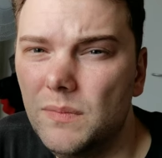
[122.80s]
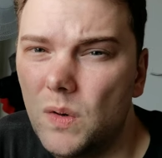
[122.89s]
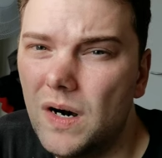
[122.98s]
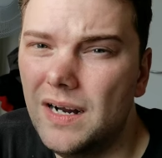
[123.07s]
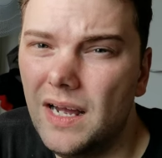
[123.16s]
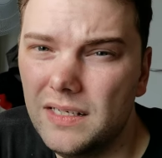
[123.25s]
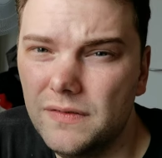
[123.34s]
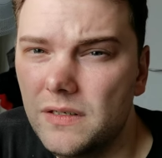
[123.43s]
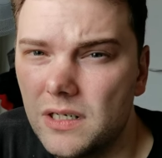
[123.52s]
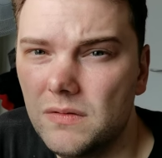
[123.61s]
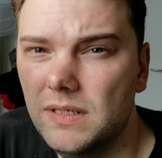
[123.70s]
some more
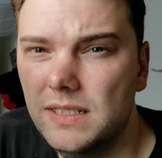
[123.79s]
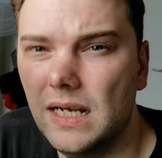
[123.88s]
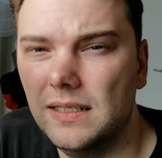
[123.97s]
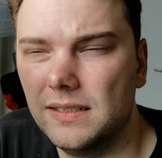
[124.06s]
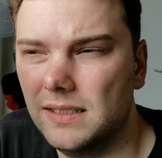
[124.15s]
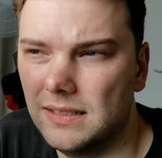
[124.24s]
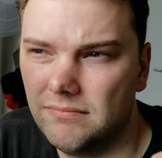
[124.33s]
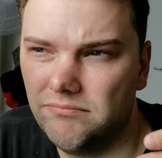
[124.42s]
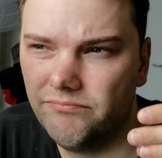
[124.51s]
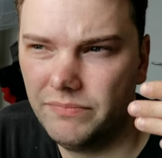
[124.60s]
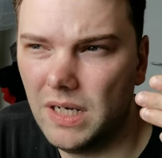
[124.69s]
artificial results like
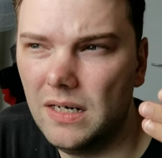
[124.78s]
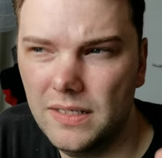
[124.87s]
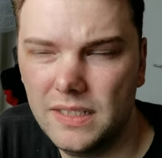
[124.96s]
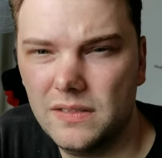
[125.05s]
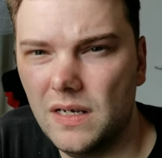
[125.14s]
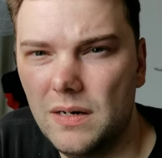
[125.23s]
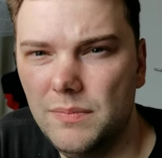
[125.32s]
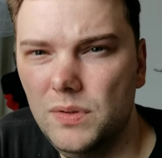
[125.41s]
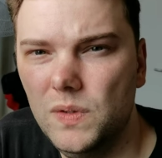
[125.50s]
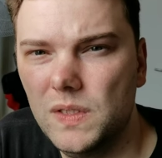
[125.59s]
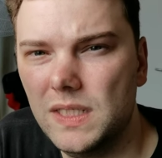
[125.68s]
colors are
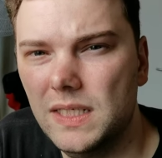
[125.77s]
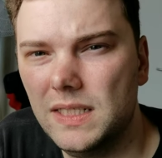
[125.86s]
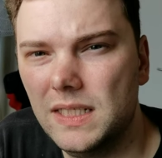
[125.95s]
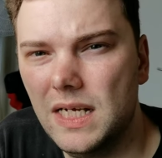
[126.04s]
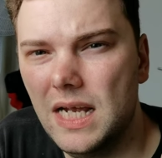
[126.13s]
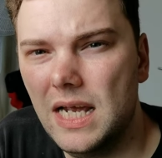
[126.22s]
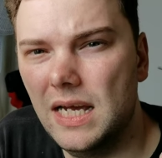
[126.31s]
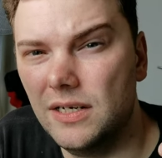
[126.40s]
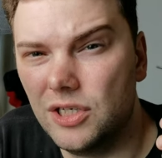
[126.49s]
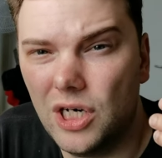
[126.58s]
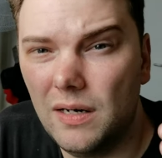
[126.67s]
boosted,
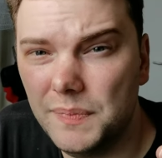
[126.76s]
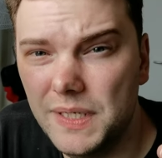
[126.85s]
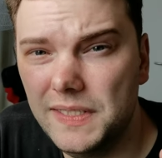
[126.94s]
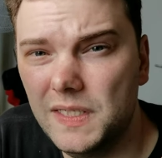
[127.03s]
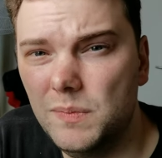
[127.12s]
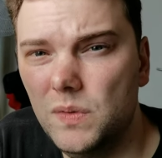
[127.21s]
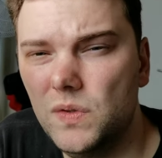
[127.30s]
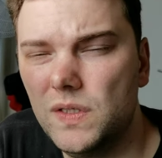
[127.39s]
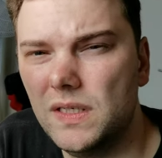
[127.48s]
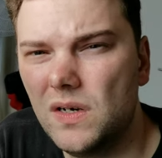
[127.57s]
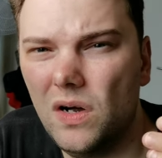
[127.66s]
uh, sharpness is
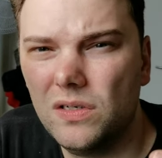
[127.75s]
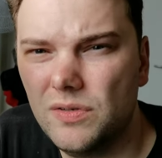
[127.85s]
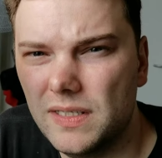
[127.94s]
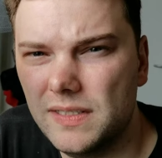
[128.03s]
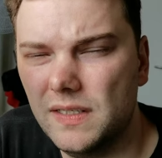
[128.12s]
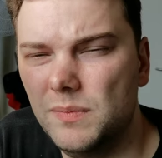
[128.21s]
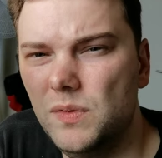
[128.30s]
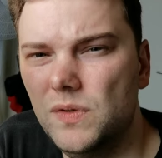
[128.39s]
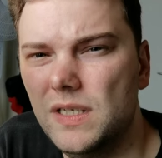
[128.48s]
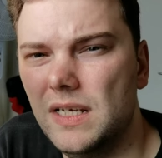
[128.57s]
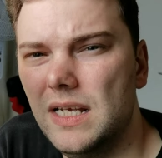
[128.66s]
boosted, contrast is
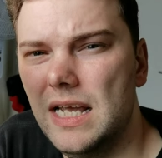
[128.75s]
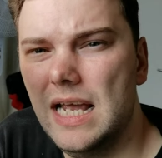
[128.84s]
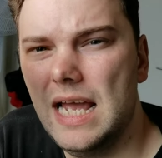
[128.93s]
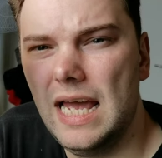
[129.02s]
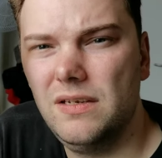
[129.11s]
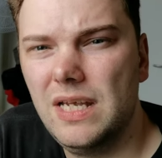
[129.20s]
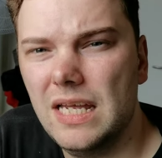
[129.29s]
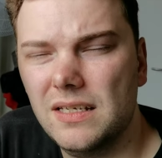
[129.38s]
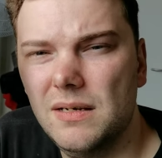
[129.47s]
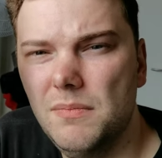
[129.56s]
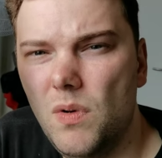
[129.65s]
boosted, and you
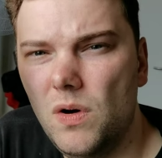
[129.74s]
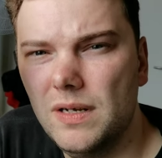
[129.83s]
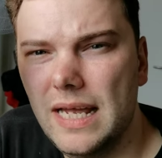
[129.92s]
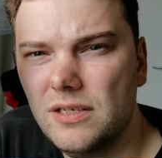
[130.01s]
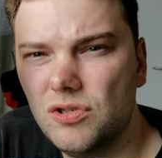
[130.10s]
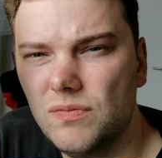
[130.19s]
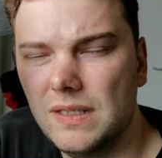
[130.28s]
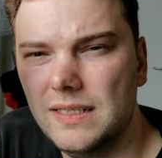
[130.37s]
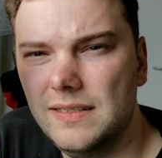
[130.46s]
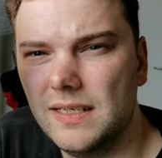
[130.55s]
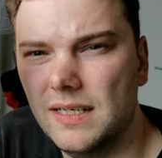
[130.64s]
get a more
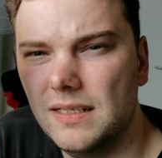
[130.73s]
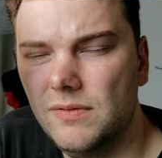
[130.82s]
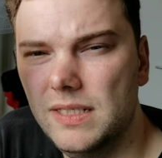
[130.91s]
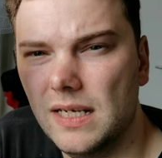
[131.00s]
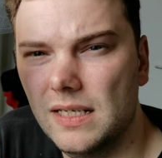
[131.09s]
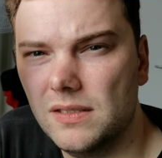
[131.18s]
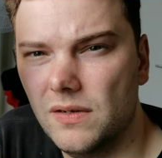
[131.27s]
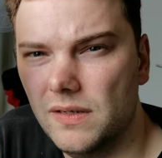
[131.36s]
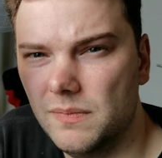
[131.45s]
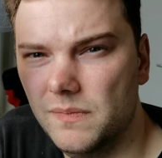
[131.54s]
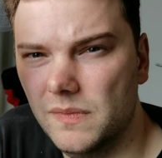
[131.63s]
natural result
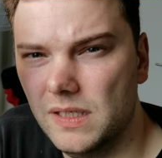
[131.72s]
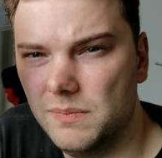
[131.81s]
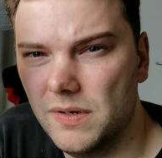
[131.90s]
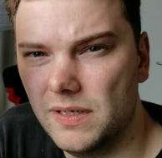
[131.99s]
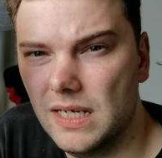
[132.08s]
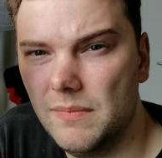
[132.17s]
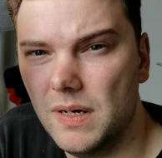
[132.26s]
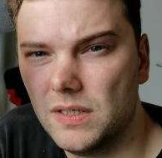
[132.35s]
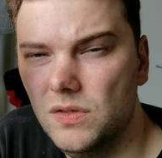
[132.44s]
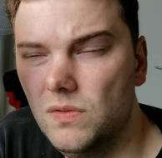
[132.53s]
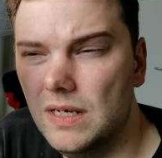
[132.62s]
on the Xperia 10
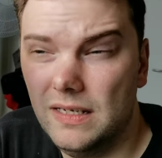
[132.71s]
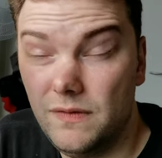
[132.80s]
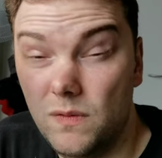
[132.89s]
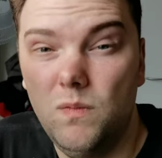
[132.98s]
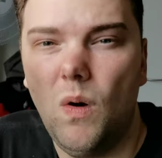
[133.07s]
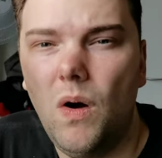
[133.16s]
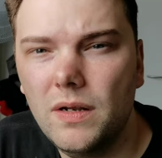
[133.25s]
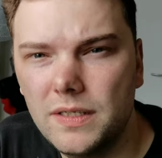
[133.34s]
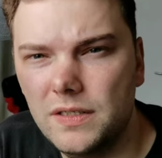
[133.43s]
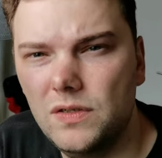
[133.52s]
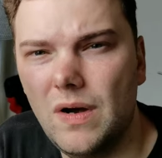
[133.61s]
Mark II. And if you
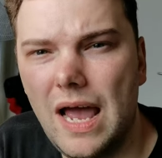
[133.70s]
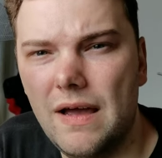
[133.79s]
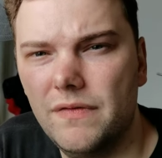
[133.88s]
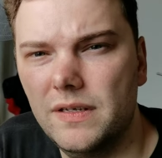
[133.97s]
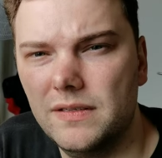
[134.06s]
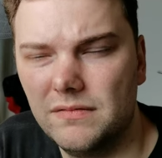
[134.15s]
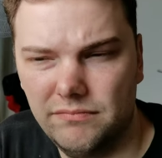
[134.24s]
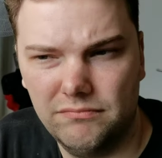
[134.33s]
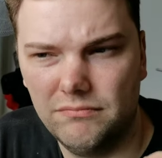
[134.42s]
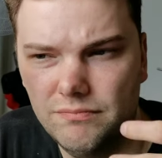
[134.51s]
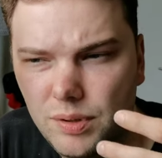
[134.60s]
want to have this
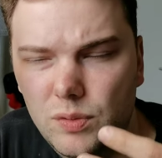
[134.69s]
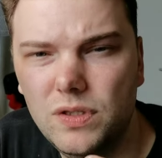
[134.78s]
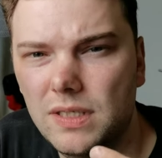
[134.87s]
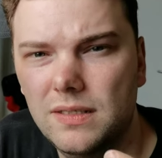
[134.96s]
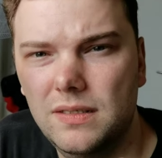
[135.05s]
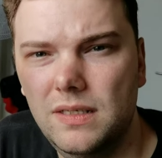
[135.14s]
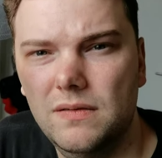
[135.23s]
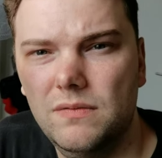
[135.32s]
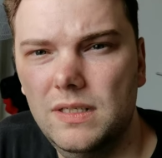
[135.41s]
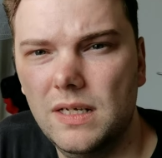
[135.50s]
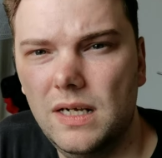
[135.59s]
boosted the
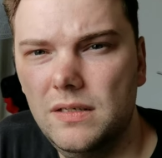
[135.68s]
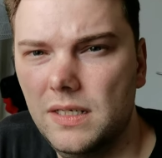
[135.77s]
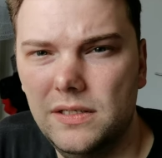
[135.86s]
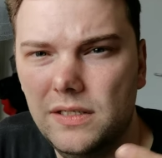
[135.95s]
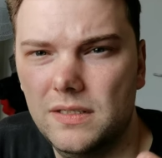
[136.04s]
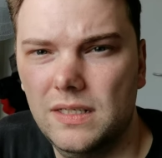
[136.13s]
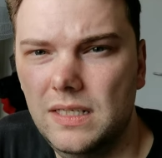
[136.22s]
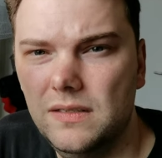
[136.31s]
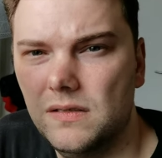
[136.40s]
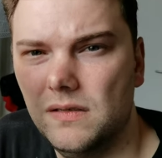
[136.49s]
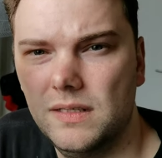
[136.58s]
result, you can just
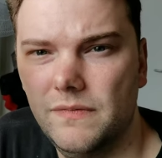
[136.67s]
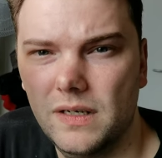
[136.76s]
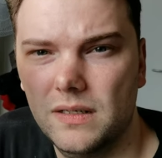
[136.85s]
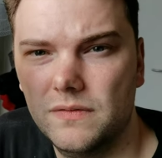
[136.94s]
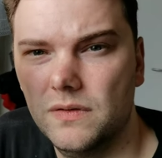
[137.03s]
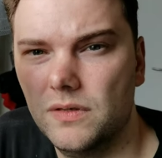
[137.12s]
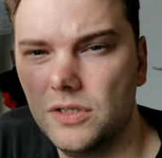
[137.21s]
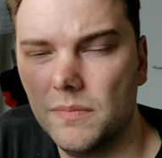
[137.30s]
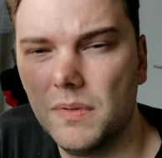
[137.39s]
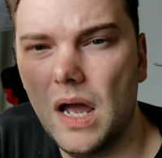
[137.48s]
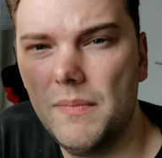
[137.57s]
install something like
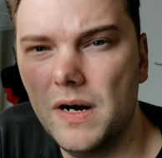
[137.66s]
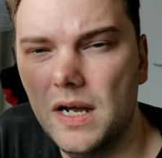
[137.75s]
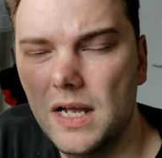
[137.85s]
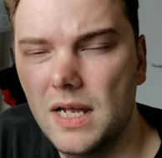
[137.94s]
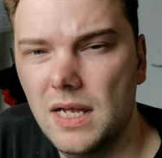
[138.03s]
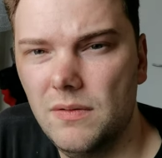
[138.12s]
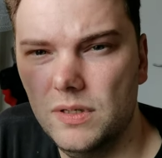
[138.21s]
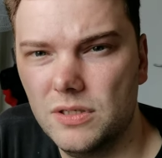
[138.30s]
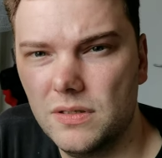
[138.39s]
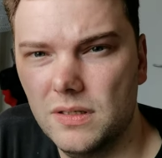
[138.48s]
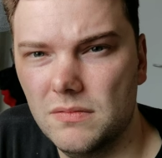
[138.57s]
Photoshop Camera,
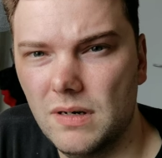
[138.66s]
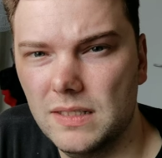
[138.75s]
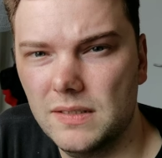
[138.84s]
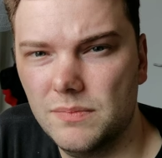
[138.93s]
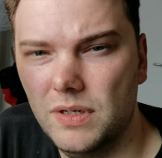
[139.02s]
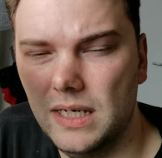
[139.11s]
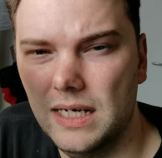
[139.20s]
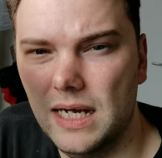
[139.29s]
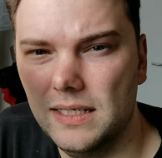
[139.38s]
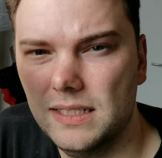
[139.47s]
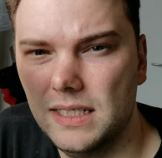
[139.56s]
which uh, runs pretty
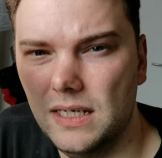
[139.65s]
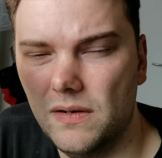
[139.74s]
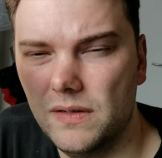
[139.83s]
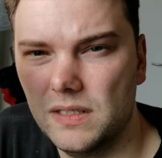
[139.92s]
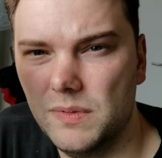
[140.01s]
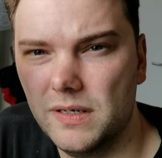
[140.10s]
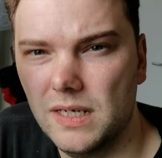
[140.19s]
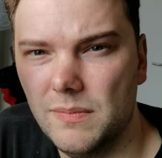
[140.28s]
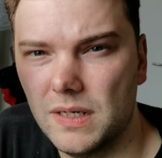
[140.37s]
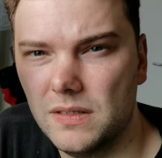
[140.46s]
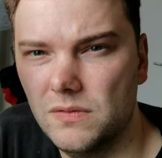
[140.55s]
nicely on the Xperia
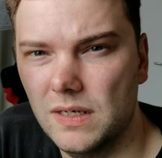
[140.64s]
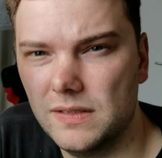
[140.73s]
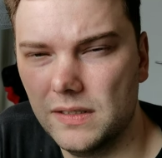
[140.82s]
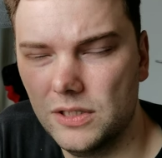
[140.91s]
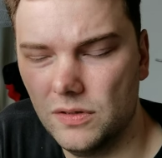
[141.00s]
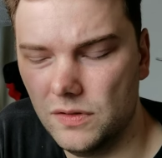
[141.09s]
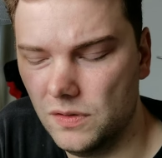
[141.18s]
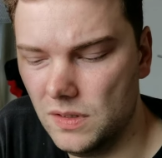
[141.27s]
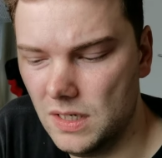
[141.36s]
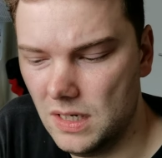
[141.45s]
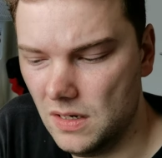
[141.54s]
10 Mark II, as I showed
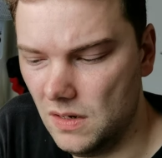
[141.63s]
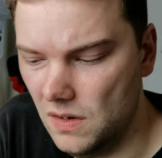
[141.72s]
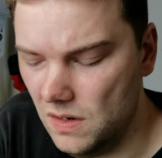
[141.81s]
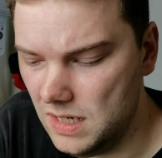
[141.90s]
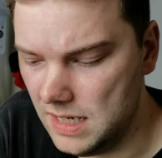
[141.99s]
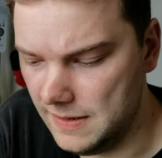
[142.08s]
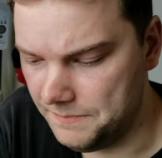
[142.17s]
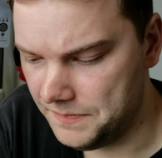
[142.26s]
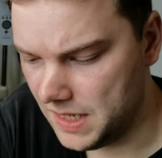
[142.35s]
you earlier.